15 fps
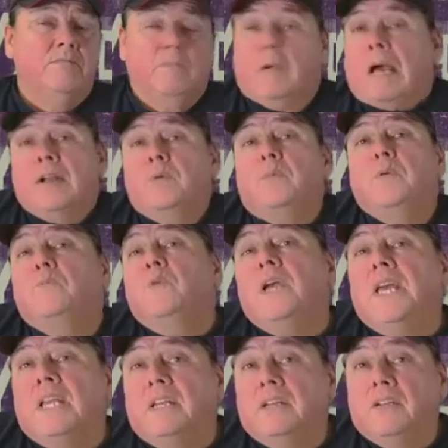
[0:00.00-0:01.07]
how did we
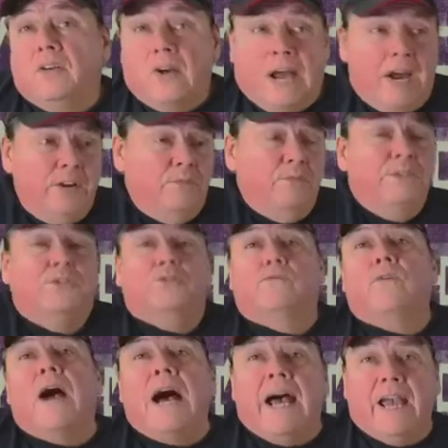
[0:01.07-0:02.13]
win or how did we
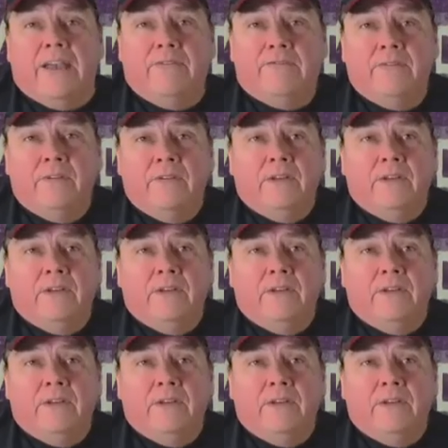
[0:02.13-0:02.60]
survive?